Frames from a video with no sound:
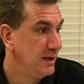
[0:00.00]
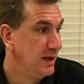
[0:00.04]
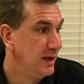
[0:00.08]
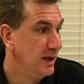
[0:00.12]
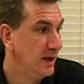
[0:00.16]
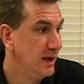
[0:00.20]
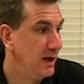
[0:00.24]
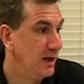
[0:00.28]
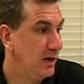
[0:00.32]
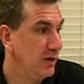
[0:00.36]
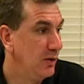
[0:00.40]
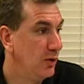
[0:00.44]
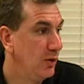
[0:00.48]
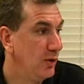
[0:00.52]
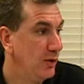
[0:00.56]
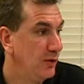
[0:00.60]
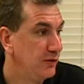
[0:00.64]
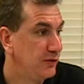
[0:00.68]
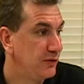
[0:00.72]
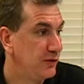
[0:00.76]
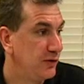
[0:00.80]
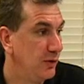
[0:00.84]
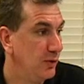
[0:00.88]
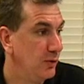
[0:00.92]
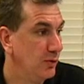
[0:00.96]

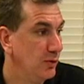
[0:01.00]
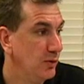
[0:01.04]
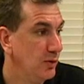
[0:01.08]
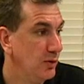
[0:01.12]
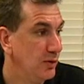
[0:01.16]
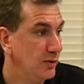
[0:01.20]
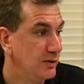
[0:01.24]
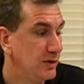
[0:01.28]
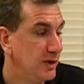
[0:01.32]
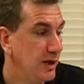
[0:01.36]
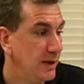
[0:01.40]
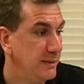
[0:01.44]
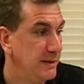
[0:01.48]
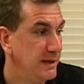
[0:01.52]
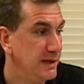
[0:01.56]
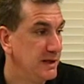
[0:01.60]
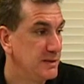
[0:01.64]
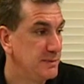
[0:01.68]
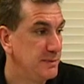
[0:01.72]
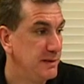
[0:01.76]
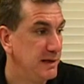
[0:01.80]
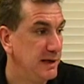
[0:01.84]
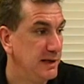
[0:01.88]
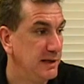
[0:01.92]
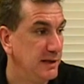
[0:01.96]
Also, longtime
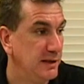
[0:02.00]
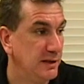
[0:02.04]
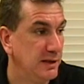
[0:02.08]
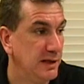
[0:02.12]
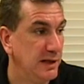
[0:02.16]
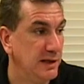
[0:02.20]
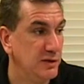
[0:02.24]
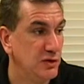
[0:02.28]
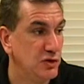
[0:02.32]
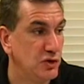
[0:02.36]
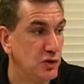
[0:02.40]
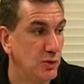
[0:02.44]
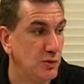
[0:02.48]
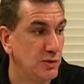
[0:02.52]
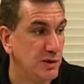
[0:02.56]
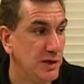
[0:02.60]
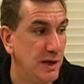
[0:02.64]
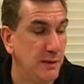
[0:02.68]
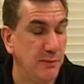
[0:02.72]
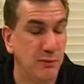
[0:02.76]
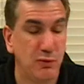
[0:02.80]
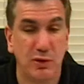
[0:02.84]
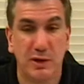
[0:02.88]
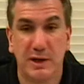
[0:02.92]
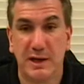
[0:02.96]
ESPN and
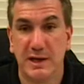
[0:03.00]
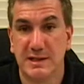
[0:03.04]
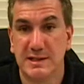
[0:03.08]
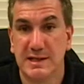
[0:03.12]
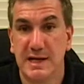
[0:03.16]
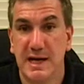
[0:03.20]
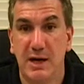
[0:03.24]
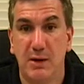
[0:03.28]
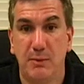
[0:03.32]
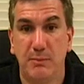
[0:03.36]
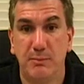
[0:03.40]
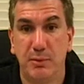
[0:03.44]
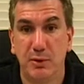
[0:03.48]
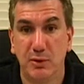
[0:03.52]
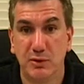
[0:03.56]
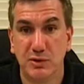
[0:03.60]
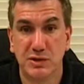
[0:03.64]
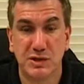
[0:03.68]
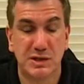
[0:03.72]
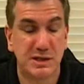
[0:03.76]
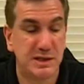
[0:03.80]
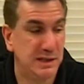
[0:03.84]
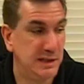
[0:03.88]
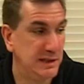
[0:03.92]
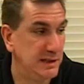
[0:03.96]
Showtime broadcaster Al
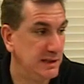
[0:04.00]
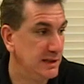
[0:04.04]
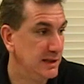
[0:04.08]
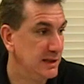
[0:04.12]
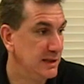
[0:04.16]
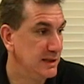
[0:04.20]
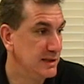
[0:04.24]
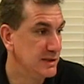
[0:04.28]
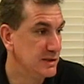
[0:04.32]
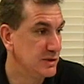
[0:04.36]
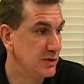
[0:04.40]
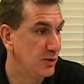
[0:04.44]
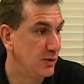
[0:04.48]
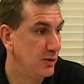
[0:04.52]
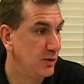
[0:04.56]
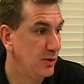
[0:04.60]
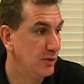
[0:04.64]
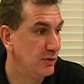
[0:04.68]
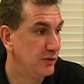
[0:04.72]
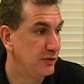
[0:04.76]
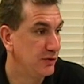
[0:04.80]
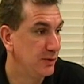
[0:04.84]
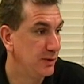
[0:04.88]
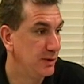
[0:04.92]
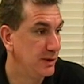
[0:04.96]
Bernstein is
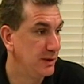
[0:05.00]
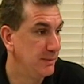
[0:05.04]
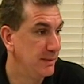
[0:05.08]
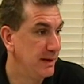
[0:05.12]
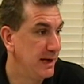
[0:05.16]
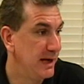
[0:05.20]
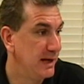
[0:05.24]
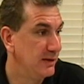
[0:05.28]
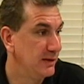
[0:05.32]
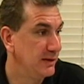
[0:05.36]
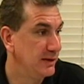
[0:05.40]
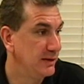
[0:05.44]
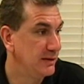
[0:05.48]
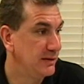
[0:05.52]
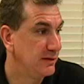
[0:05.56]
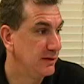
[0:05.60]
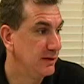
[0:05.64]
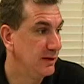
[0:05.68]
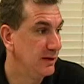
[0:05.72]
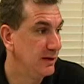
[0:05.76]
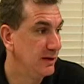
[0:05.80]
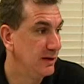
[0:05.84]
also on the ballot